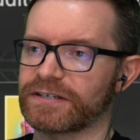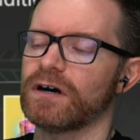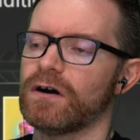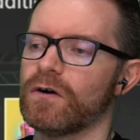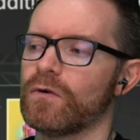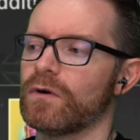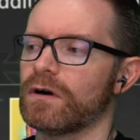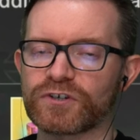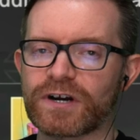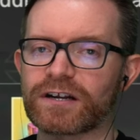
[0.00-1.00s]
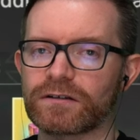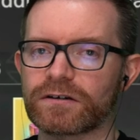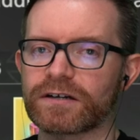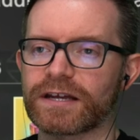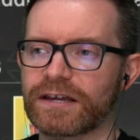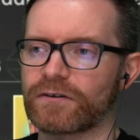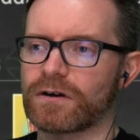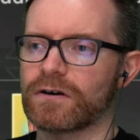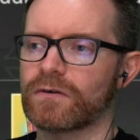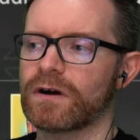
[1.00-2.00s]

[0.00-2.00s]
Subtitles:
So when trying to learn a hero,